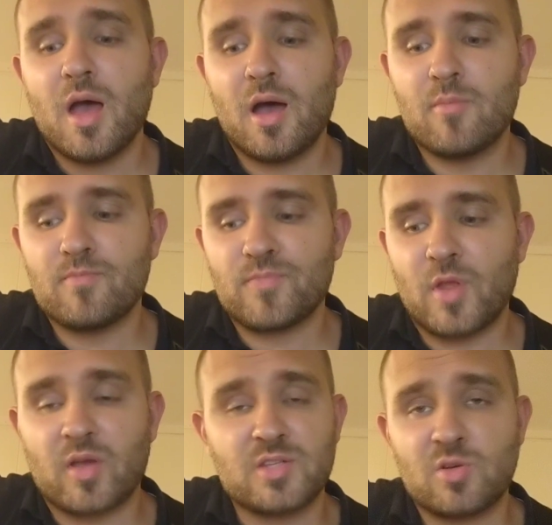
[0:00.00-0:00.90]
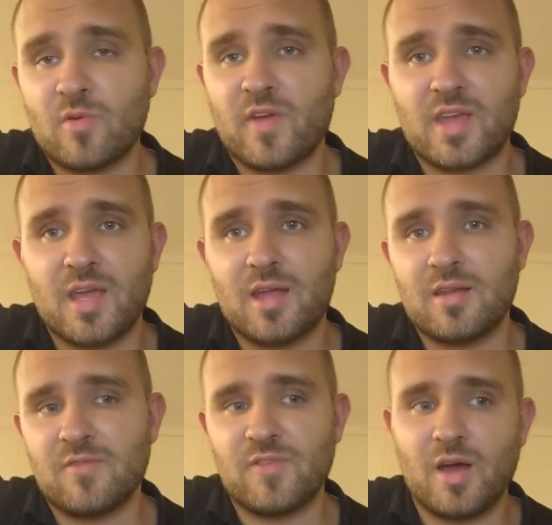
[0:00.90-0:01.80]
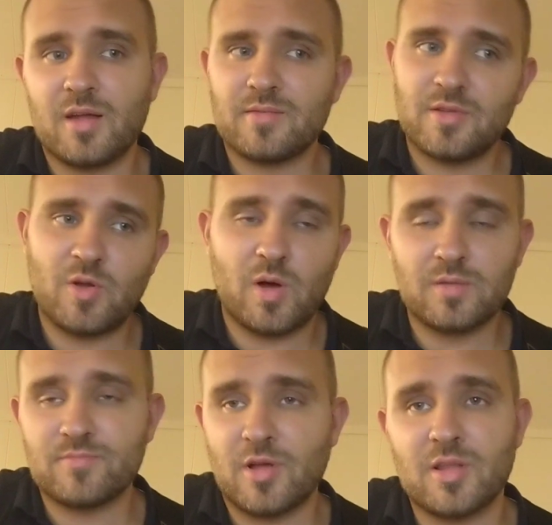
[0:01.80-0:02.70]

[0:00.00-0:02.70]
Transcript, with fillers: Um, I'll get to them if I can, and if not, you know, I'll,